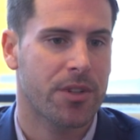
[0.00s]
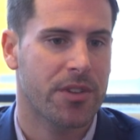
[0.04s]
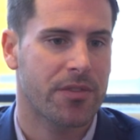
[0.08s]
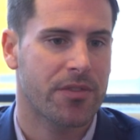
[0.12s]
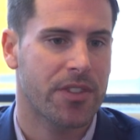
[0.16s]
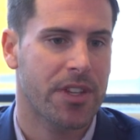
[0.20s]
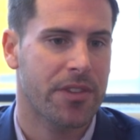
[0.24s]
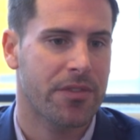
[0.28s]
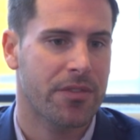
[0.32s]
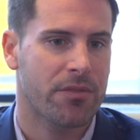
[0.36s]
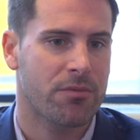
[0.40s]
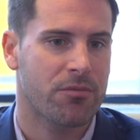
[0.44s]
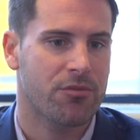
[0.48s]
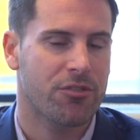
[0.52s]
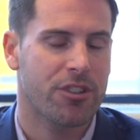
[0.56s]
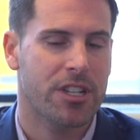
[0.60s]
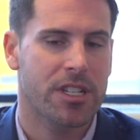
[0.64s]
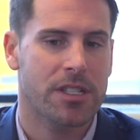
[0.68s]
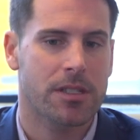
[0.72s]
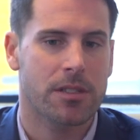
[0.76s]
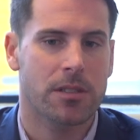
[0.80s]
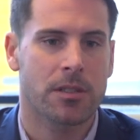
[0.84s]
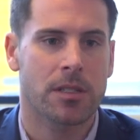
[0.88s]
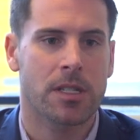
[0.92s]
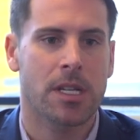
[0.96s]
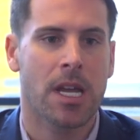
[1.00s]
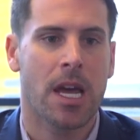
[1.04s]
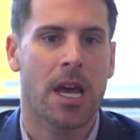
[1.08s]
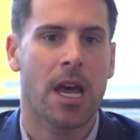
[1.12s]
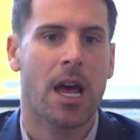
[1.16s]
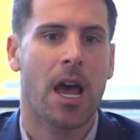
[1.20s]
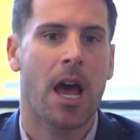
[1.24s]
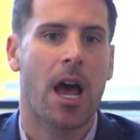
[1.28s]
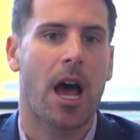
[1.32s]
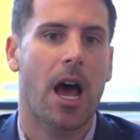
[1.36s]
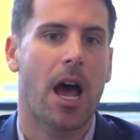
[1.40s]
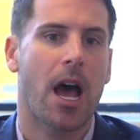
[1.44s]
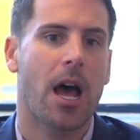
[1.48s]
of different reasons.
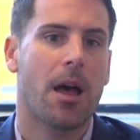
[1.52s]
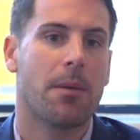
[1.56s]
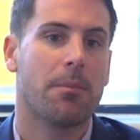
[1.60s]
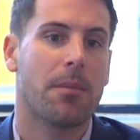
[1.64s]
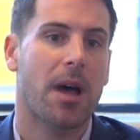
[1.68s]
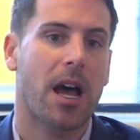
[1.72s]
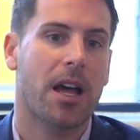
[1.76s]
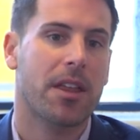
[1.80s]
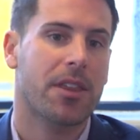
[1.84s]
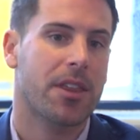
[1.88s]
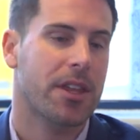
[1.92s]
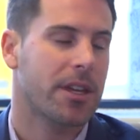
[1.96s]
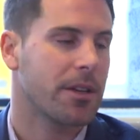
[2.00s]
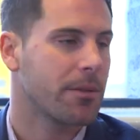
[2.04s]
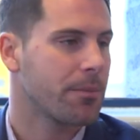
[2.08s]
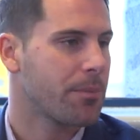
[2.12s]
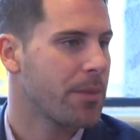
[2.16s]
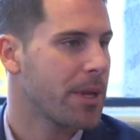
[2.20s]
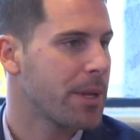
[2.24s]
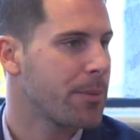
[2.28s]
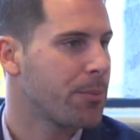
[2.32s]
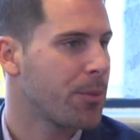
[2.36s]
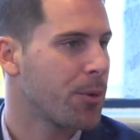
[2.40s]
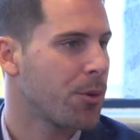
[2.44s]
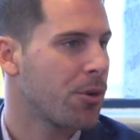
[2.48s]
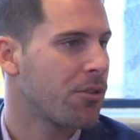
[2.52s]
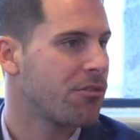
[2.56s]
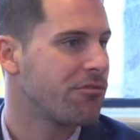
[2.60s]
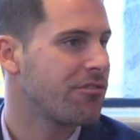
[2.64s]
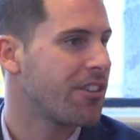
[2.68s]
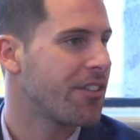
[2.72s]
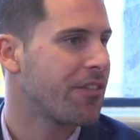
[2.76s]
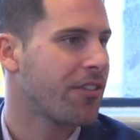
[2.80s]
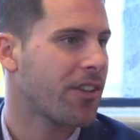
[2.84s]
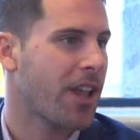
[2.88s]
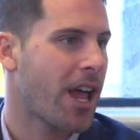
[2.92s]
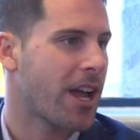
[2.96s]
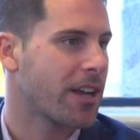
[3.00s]
I think people will
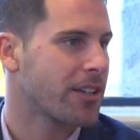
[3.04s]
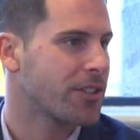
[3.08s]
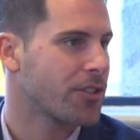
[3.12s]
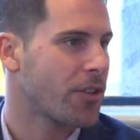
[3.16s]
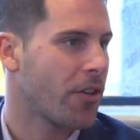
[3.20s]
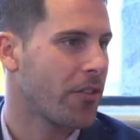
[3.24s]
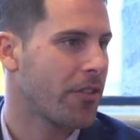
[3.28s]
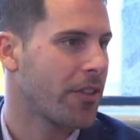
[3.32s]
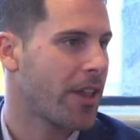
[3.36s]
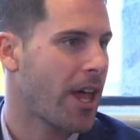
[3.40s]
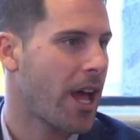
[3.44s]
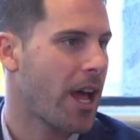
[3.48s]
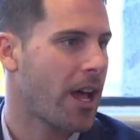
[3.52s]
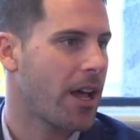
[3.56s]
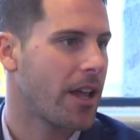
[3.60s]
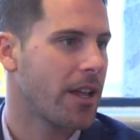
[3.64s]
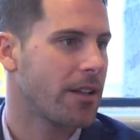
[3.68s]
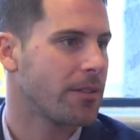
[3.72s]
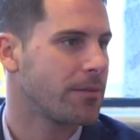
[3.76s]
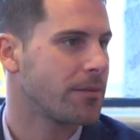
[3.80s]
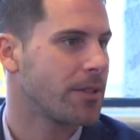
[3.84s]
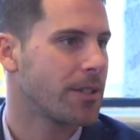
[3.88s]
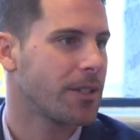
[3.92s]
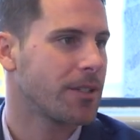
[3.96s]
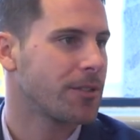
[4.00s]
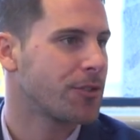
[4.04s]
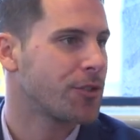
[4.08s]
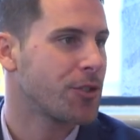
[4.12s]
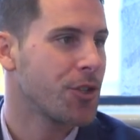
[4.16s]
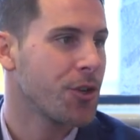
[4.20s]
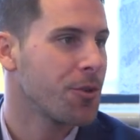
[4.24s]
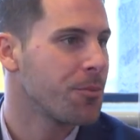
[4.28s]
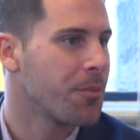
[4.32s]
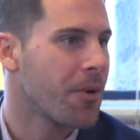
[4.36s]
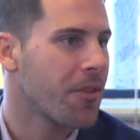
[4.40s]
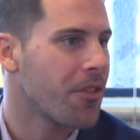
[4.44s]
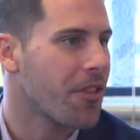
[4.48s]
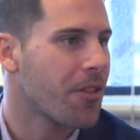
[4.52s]
reflect on that
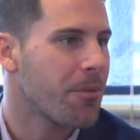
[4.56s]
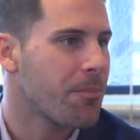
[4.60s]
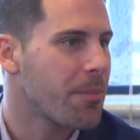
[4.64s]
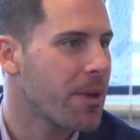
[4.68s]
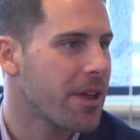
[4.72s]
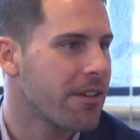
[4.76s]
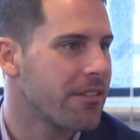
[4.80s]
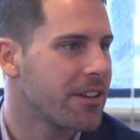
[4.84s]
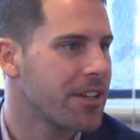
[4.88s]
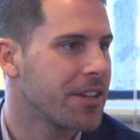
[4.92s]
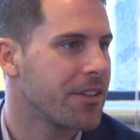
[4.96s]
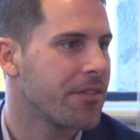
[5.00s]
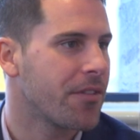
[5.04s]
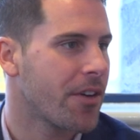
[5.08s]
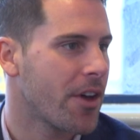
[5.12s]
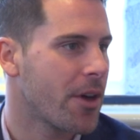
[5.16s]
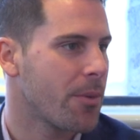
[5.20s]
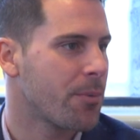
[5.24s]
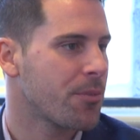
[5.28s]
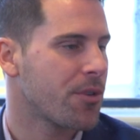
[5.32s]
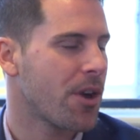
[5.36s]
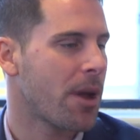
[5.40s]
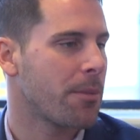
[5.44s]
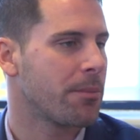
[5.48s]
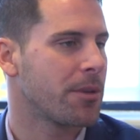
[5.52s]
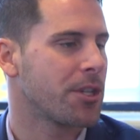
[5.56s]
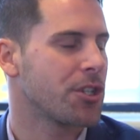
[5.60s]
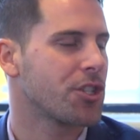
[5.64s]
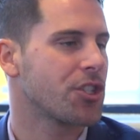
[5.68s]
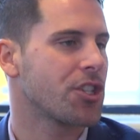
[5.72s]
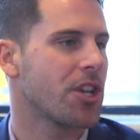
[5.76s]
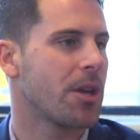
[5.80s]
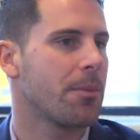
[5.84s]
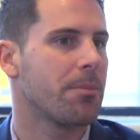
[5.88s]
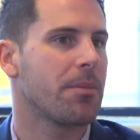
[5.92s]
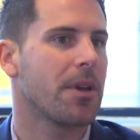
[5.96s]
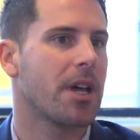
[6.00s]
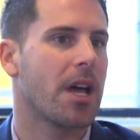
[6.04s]
2-month period of her
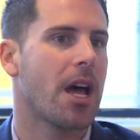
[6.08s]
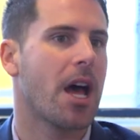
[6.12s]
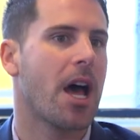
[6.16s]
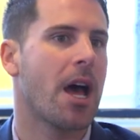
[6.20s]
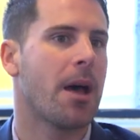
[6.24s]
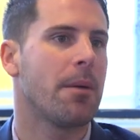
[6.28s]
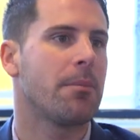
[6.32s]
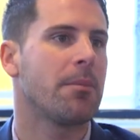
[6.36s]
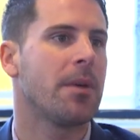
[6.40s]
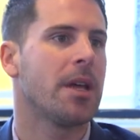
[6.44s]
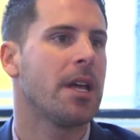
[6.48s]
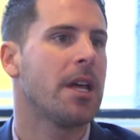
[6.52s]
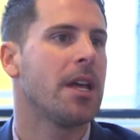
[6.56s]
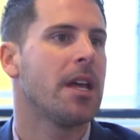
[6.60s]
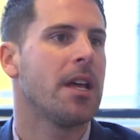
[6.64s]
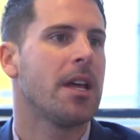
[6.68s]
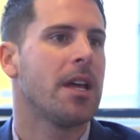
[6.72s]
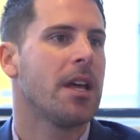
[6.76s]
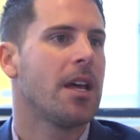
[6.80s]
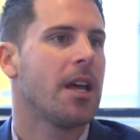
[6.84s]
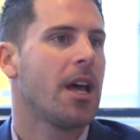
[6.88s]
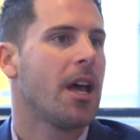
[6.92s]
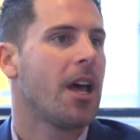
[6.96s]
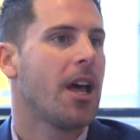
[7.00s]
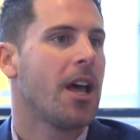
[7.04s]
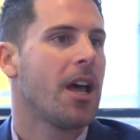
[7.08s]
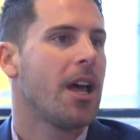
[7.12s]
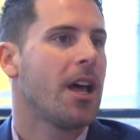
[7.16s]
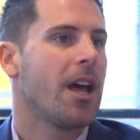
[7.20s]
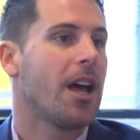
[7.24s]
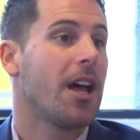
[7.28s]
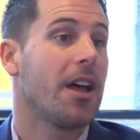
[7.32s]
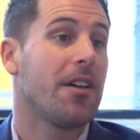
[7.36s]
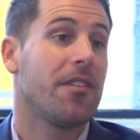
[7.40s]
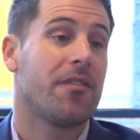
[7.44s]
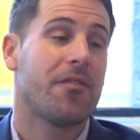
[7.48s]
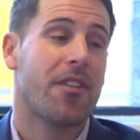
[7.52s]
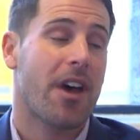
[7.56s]
premiership at
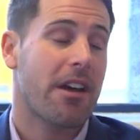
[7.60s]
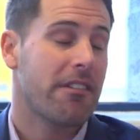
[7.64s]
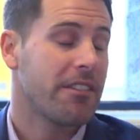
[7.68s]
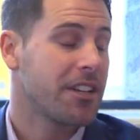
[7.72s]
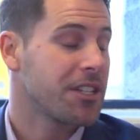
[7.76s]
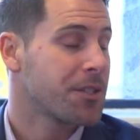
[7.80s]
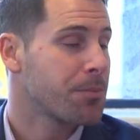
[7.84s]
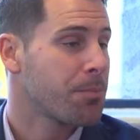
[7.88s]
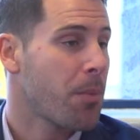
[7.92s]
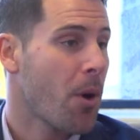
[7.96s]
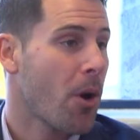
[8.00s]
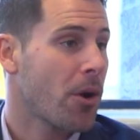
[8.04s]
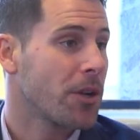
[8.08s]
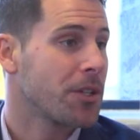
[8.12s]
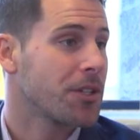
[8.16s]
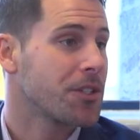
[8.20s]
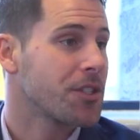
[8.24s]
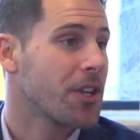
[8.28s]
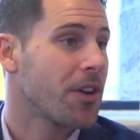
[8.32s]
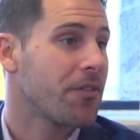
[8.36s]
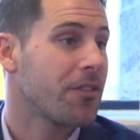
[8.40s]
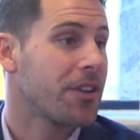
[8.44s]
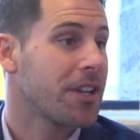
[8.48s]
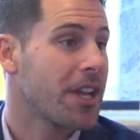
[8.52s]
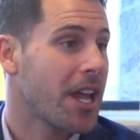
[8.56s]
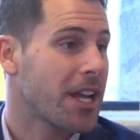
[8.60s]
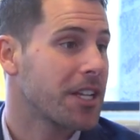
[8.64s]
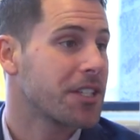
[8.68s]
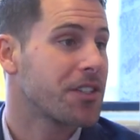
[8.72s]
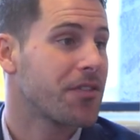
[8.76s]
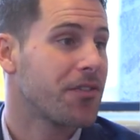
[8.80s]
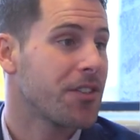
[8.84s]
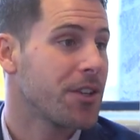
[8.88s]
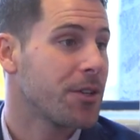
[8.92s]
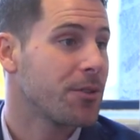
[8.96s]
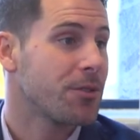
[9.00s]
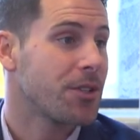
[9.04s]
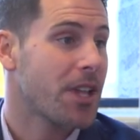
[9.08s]
various points over the next
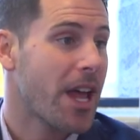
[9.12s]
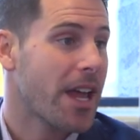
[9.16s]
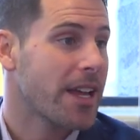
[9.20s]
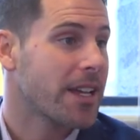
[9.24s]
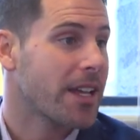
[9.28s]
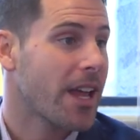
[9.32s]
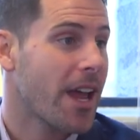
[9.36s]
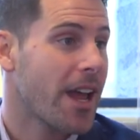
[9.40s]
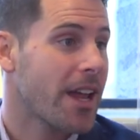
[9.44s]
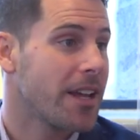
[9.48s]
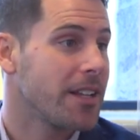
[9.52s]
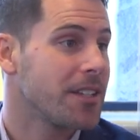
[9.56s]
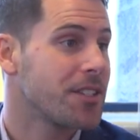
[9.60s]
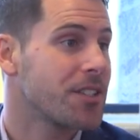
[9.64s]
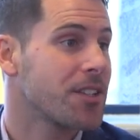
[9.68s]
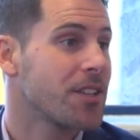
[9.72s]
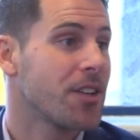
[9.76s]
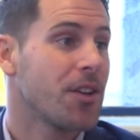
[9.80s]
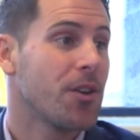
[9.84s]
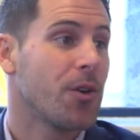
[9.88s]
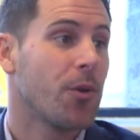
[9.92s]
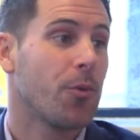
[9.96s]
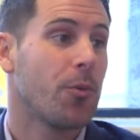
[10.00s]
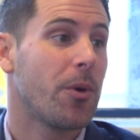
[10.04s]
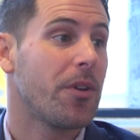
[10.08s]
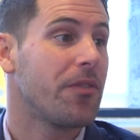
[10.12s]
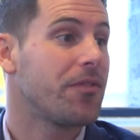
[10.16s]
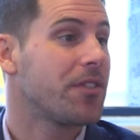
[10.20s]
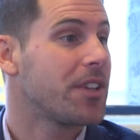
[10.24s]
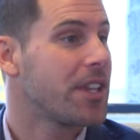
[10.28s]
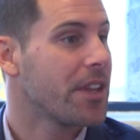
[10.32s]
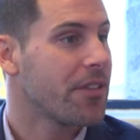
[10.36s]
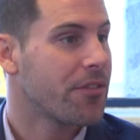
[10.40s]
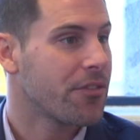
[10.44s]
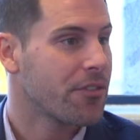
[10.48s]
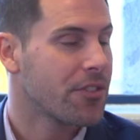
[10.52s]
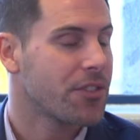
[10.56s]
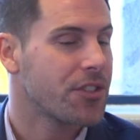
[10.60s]
few decades with
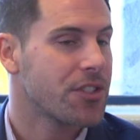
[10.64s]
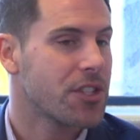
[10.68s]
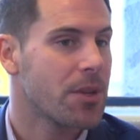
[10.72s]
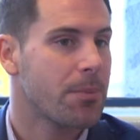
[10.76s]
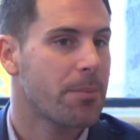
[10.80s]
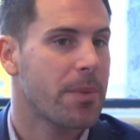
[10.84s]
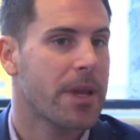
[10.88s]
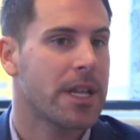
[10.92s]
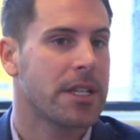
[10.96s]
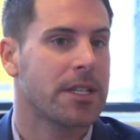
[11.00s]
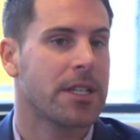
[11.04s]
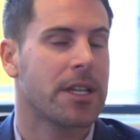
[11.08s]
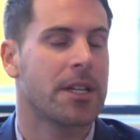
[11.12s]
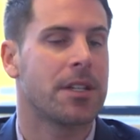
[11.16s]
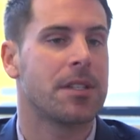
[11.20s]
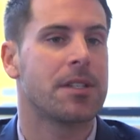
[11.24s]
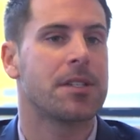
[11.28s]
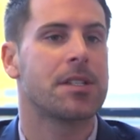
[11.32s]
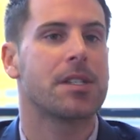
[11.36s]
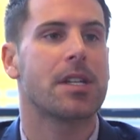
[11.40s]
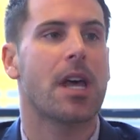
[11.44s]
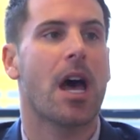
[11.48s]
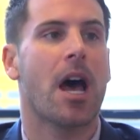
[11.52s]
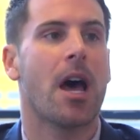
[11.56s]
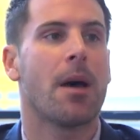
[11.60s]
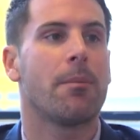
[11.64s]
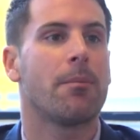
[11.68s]
different opinions.